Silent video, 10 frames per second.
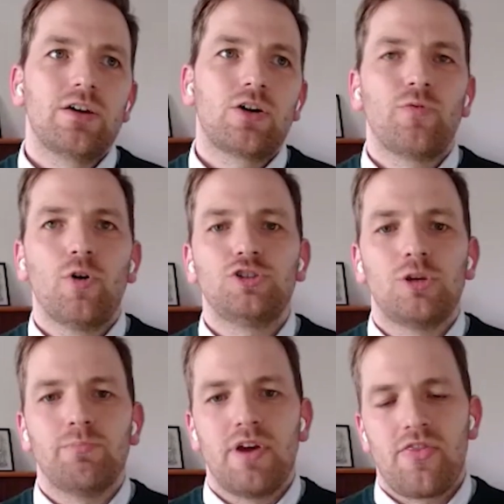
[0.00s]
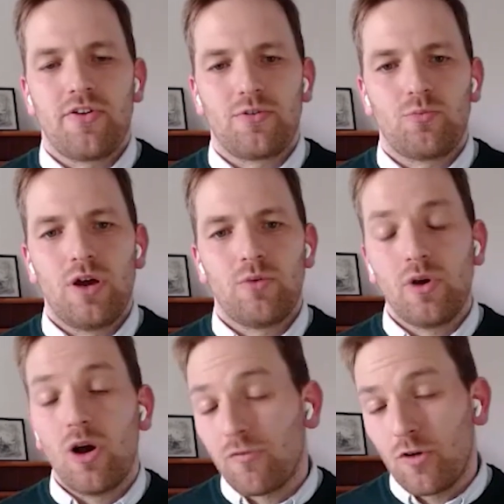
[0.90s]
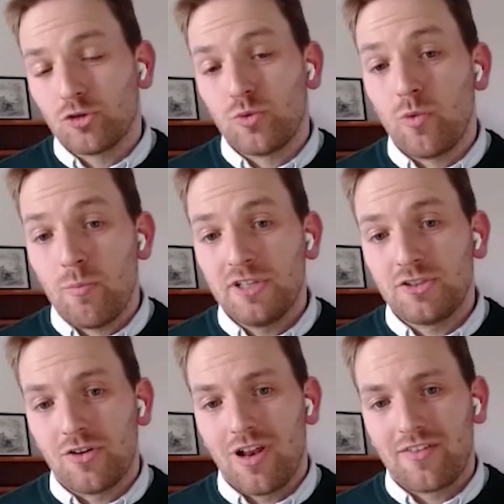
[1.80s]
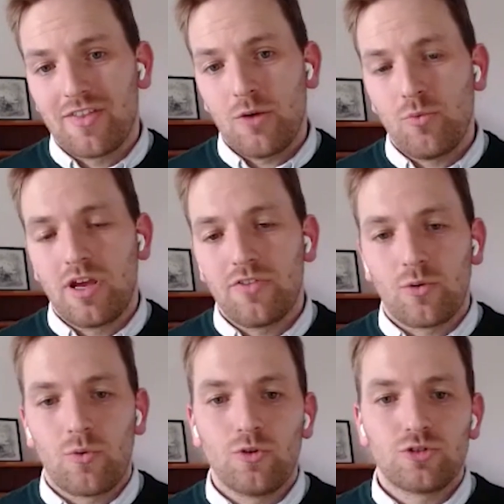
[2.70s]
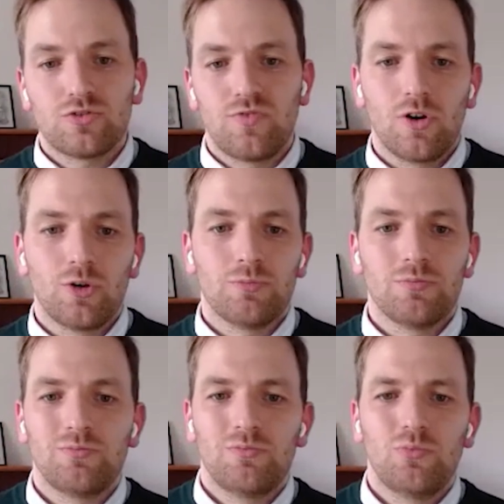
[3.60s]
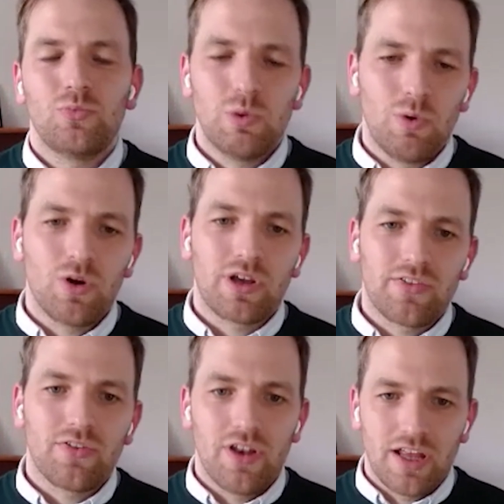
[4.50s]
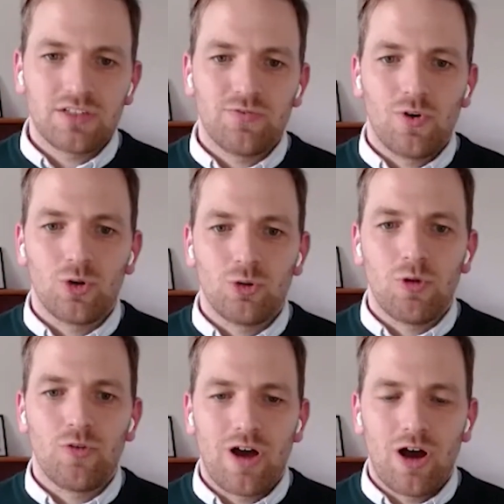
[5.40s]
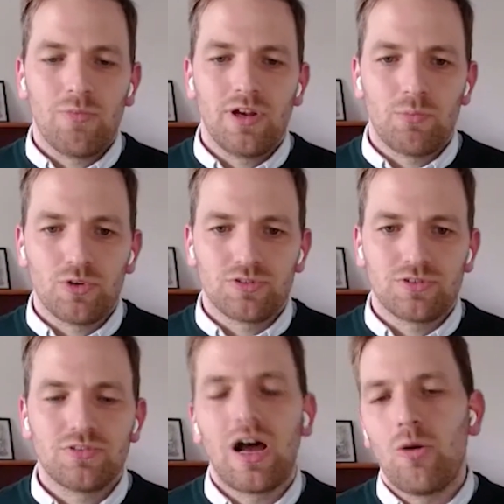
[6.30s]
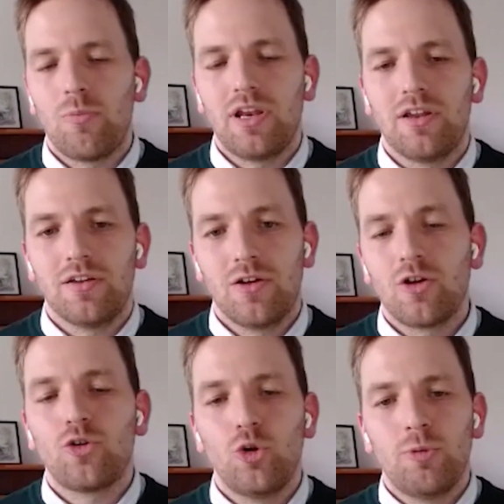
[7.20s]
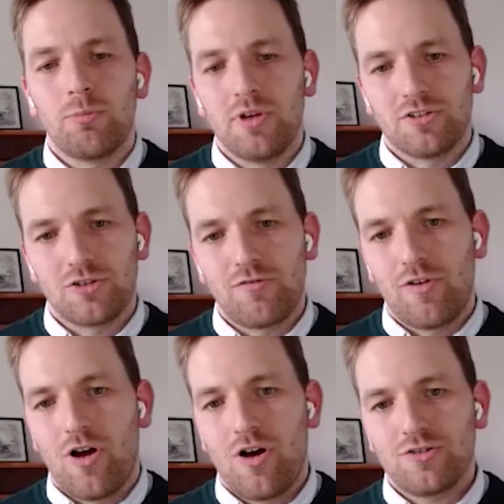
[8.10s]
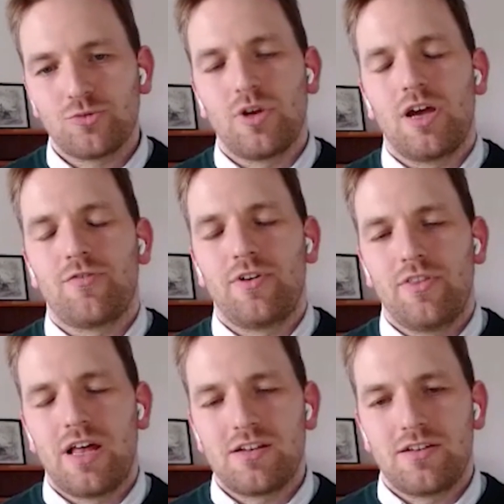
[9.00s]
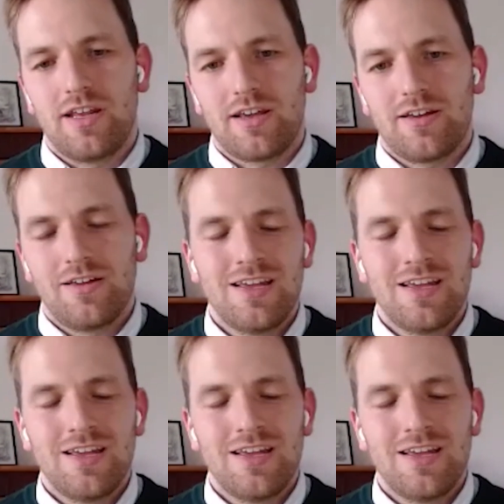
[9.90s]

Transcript: conversion method, where we, of course, when we measure it like that, we get the gross volume. We want to get the net volume of how many cubic meters of logs we have in that deck.